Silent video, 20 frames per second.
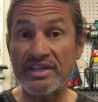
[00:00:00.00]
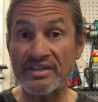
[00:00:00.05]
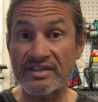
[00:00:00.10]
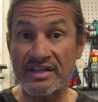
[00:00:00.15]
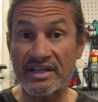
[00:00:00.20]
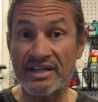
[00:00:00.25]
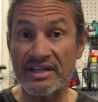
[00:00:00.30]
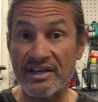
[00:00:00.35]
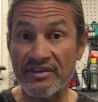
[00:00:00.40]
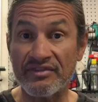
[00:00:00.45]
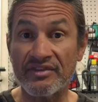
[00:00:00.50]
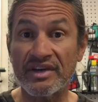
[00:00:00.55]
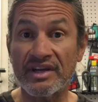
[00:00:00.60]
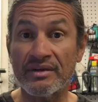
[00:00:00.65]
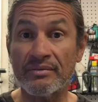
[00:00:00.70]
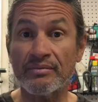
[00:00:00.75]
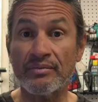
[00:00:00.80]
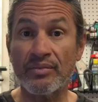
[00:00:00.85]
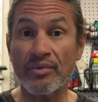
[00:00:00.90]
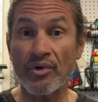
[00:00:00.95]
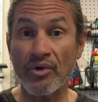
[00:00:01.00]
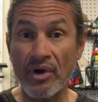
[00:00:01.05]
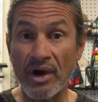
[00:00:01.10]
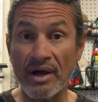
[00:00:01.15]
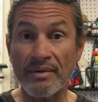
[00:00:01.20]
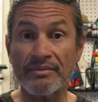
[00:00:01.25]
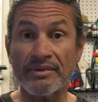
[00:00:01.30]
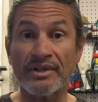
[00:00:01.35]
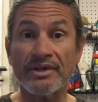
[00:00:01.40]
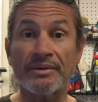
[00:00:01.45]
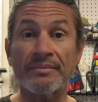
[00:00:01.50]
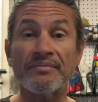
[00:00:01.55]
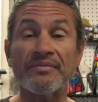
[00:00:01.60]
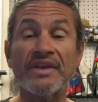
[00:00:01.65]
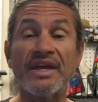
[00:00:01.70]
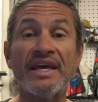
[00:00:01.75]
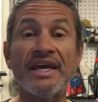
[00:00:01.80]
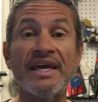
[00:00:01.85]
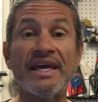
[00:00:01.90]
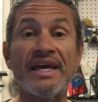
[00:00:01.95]
significant problem
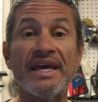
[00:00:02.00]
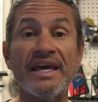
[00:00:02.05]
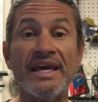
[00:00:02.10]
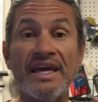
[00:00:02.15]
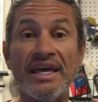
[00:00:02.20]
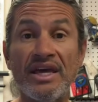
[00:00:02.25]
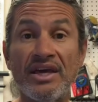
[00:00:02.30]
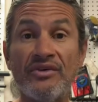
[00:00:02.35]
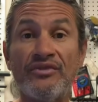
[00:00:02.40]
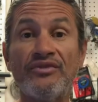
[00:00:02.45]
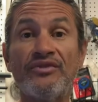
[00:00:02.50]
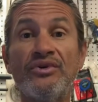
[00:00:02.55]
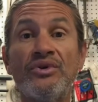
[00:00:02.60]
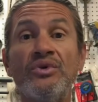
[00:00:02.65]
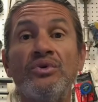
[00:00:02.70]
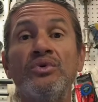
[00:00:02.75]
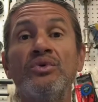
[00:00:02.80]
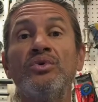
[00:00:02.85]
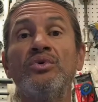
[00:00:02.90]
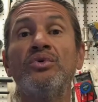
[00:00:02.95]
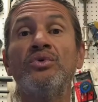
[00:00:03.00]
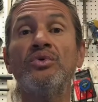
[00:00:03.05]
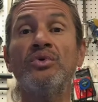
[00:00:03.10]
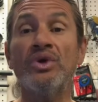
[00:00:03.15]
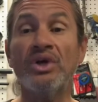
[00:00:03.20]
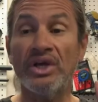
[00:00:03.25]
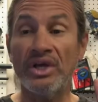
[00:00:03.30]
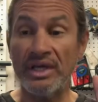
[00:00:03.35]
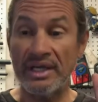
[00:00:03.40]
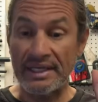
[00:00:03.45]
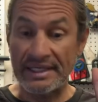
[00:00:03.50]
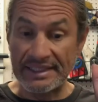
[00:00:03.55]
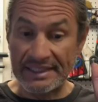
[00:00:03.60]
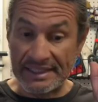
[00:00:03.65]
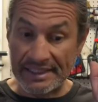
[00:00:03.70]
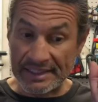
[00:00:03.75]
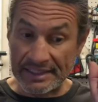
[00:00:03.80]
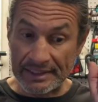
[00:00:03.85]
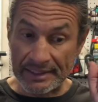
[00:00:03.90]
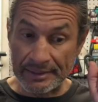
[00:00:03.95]
if you
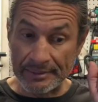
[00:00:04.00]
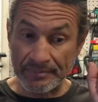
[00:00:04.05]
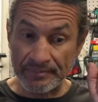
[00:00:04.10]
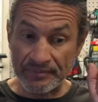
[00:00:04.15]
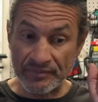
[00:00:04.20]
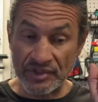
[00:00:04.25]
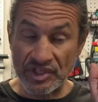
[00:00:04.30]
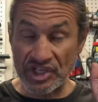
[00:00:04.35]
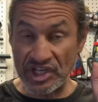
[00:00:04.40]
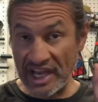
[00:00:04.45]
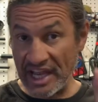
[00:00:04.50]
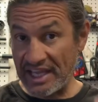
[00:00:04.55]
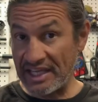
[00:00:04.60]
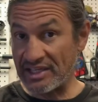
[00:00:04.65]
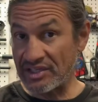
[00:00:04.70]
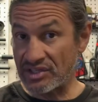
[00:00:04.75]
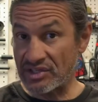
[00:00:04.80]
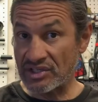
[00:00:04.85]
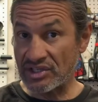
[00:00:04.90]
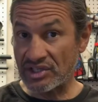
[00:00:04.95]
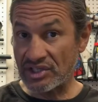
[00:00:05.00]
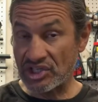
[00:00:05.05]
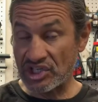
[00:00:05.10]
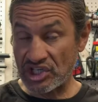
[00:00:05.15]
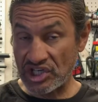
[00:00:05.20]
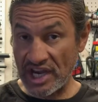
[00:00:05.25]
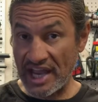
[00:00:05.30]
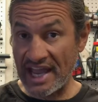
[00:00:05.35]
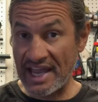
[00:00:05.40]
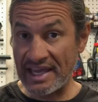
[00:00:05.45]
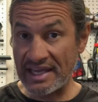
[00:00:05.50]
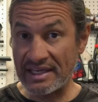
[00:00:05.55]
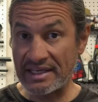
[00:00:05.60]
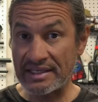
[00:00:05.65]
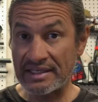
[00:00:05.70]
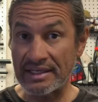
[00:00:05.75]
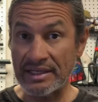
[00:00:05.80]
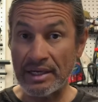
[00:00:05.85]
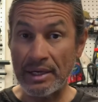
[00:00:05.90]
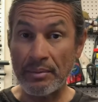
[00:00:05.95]
change the
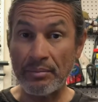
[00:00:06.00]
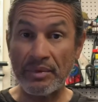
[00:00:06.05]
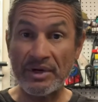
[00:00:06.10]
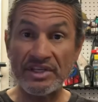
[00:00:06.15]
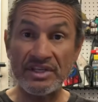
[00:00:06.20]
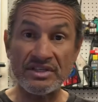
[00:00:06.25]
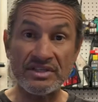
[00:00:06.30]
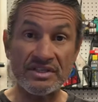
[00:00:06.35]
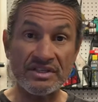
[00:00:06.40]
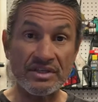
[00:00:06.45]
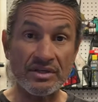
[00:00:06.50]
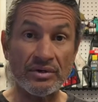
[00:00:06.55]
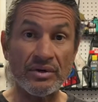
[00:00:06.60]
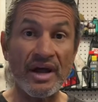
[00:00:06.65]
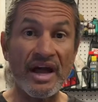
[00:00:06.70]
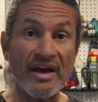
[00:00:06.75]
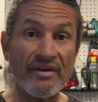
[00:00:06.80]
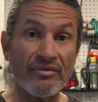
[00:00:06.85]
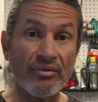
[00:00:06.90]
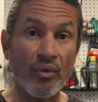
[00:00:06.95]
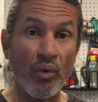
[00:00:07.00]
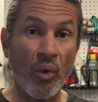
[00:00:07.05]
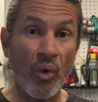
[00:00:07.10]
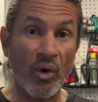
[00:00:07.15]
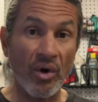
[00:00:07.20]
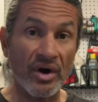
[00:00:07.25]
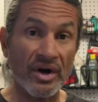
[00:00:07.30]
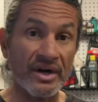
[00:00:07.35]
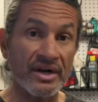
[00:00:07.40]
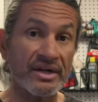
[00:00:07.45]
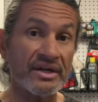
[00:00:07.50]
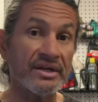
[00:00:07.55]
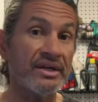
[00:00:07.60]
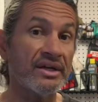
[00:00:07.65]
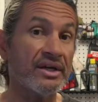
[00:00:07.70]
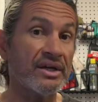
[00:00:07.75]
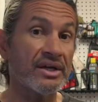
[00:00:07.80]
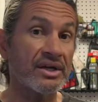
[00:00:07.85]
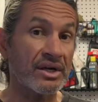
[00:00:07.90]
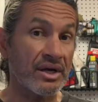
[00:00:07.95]
chain, but you still have worn
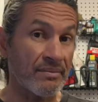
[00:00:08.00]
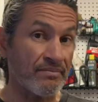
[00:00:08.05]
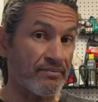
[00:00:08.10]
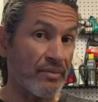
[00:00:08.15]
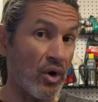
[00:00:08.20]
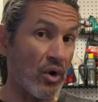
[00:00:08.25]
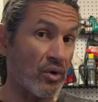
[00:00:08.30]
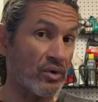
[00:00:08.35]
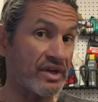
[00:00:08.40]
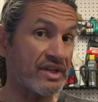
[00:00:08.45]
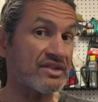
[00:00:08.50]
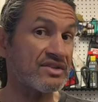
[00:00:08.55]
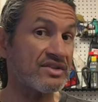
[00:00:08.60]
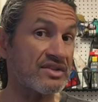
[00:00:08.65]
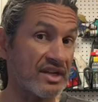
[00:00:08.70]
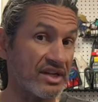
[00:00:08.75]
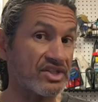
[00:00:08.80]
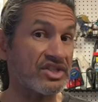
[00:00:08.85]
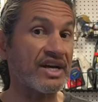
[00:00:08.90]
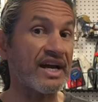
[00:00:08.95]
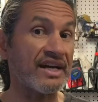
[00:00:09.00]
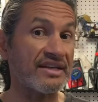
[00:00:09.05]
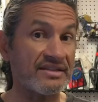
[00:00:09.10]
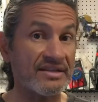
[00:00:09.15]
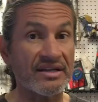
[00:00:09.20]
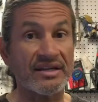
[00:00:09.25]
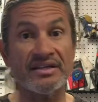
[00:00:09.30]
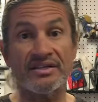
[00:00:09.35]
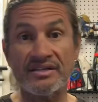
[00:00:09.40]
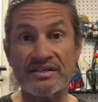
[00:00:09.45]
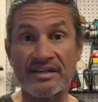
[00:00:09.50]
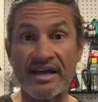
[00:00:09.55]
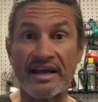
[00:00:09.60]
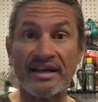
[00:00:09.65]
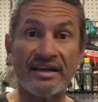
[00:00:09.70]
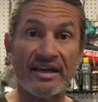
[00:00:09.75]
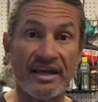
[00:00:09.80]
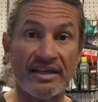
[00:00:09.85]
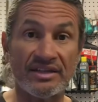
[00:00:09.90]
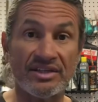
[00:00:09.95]
components such as the cassette
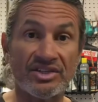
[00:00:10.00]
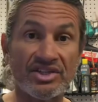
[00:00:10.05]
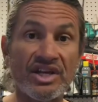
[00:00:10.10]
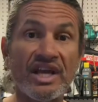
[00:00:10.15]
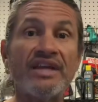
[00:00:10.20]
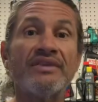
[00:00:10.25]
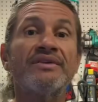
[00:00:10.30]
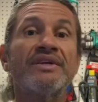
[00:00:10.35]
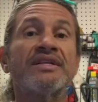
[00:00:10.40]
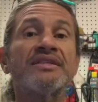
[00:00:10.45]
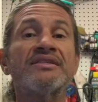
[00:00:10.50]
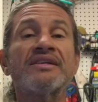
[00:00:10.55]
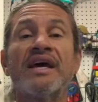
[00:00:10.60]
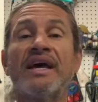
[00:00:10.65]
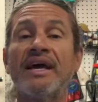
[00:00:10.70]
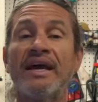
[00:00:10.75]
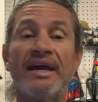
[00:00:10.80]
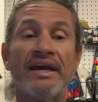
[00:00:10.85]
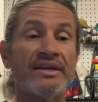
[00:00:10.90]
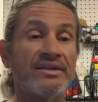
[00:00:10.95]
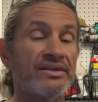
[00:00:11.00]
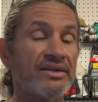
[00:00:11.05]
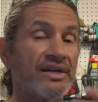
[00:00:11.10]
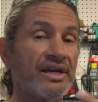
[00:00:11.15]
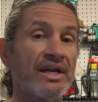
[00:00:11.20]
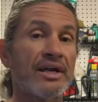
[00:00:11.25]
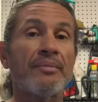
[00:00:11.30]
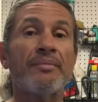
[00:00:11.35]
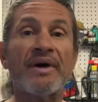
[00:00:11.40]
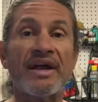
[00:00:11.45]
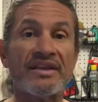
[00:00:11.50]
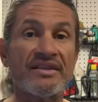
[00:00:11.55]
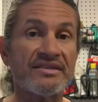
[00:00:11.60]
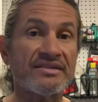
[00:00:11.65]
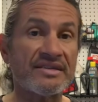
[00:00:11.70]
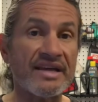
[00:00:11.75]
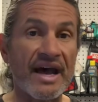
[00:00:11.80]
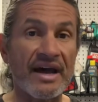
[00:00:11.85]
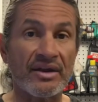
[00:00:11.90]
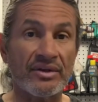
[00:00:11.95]
and the chain rings. You get up out of the
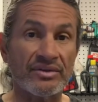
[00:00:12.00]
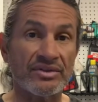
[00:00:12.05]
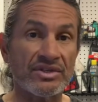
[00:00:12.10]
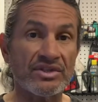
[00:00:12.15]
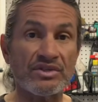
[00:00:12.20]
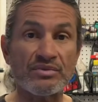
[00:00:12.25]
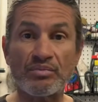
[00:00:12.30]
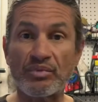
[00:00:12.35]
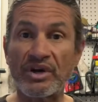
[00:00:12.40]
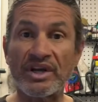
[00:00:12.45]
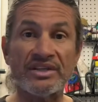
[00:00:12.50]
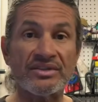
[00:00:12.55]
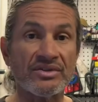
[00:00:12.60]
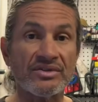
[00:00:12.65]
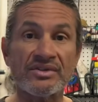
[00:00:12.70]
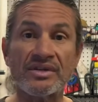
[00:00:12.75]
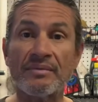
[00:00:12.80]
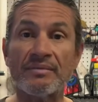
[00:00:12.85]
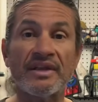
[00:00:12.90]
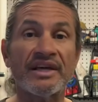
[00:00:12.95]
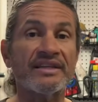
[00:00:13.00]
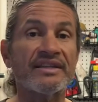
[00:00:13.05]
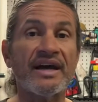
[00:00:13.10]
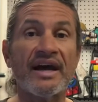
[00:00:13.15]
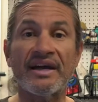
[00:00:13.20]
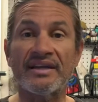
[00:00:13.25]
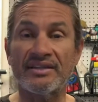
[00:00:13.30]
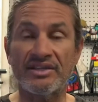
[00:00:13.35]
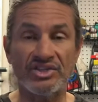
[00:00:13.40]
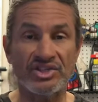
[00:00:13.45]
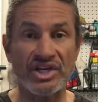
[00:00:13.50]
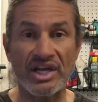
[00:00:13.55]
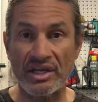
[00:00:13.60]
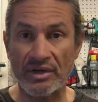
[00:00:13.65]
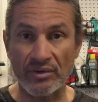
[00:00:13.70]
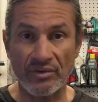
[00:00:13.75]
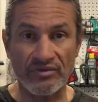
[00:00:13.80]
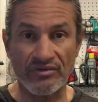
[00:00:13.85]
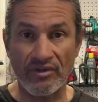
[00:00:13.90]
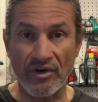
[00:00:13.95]
saddle to sprint or something like that, and the chain
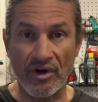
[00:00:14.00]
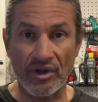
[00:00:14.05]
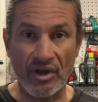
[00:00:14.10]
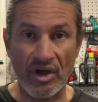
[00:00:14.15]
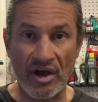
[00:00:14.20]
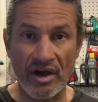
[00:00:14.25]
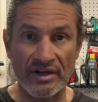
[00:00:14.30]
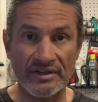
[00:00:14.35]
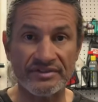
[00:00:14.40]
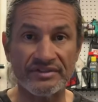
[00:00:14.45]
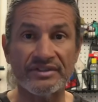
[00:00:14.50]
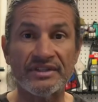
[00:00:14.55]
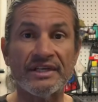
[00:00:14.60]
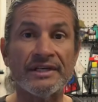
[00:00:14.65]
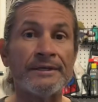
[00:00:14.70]
will fall off,